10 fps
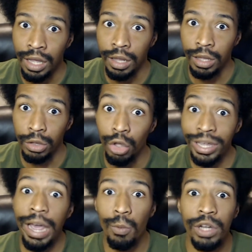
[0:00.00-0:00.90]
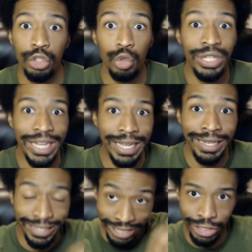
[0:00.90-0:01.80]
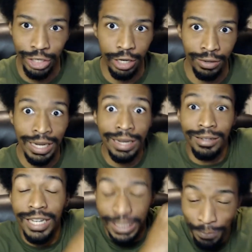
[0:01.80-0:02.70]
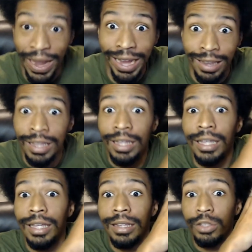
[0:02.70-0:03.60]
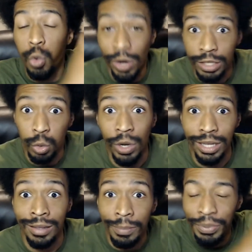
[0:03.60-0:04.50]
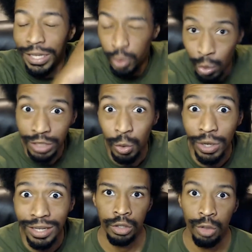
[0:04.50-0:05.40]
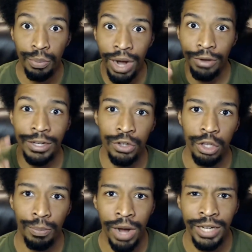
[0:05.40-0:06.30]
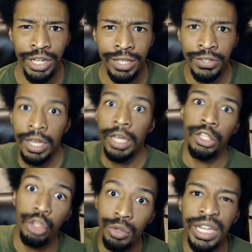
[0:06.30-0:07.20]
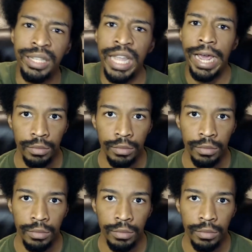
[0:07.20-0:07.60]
look at what you did this year despite 2020 being 2020. You progressed on your projects, you did that.